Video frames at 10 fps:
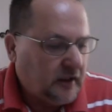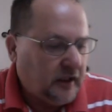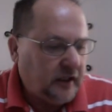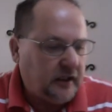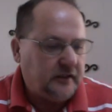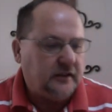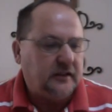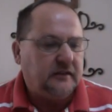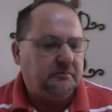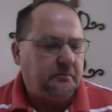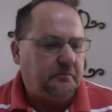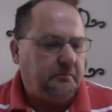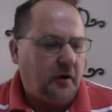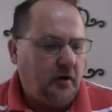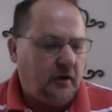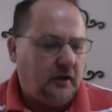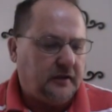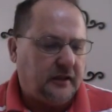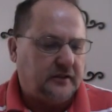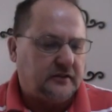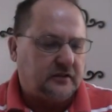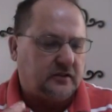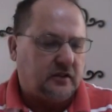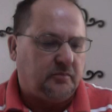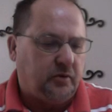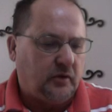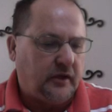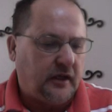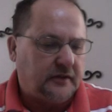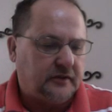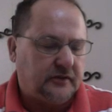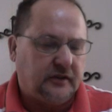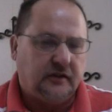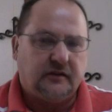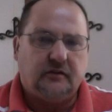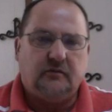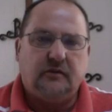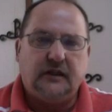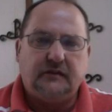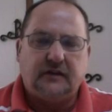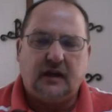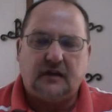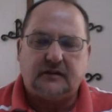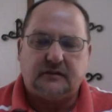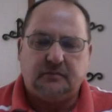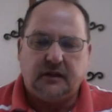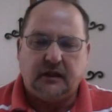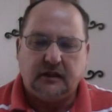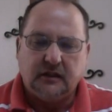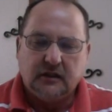And Paul, I think, is just going to point out to us here that we've got to be